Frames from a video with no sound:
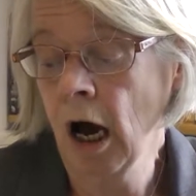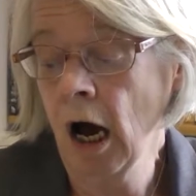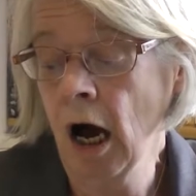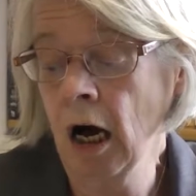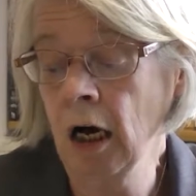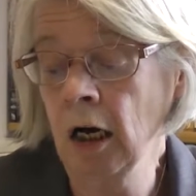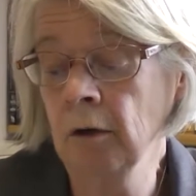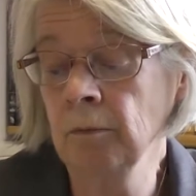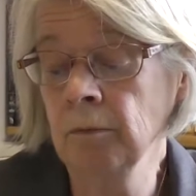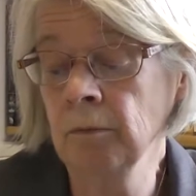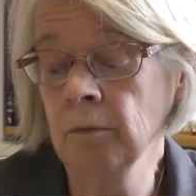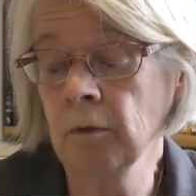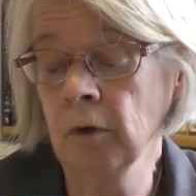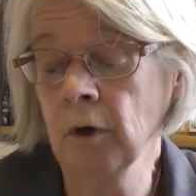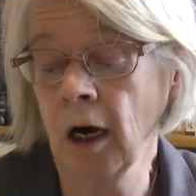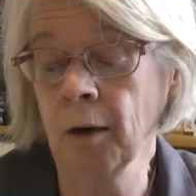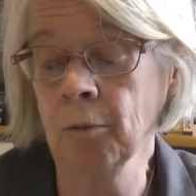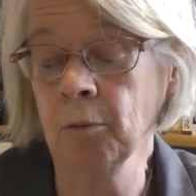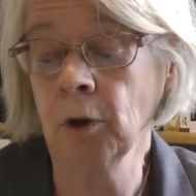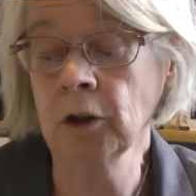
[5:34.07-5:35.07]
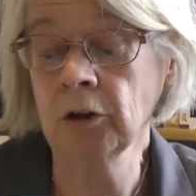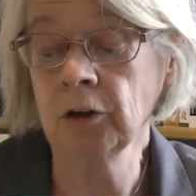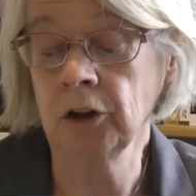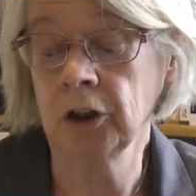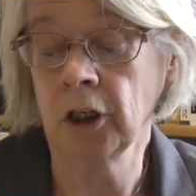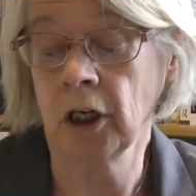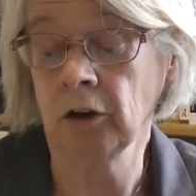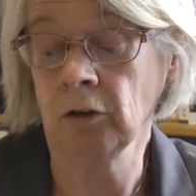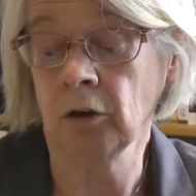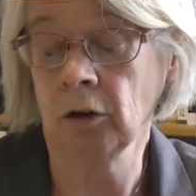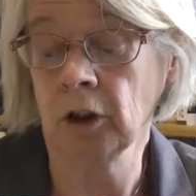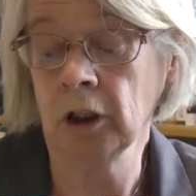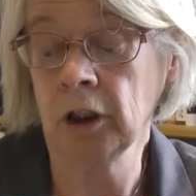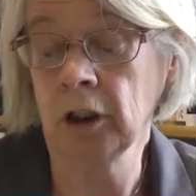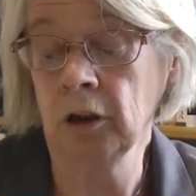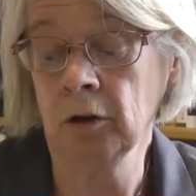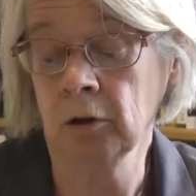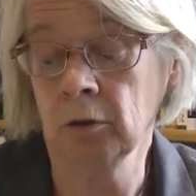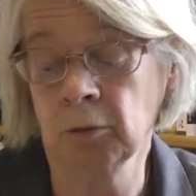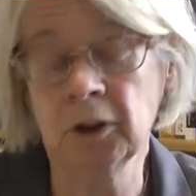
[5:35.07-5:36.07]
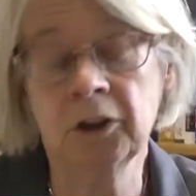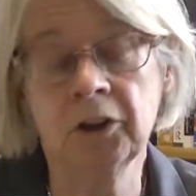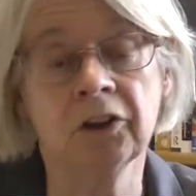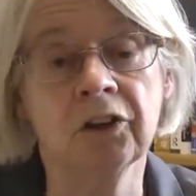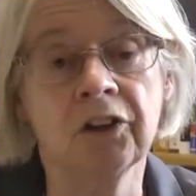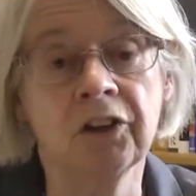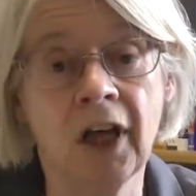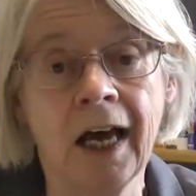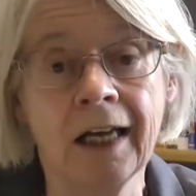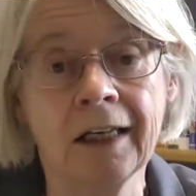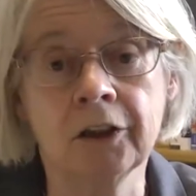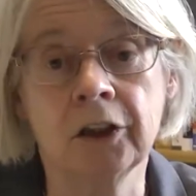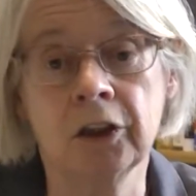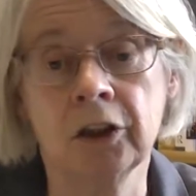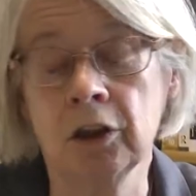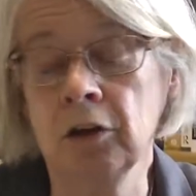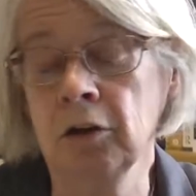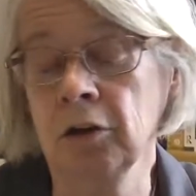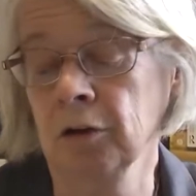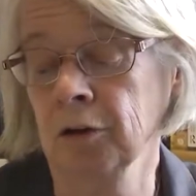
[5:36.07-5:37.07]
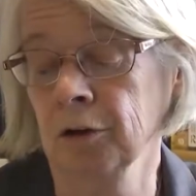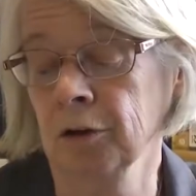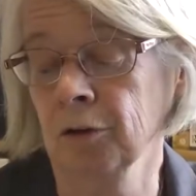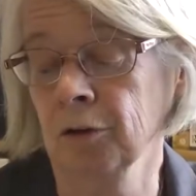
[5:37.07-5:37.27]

And most generally, Mrs. Thatcher, who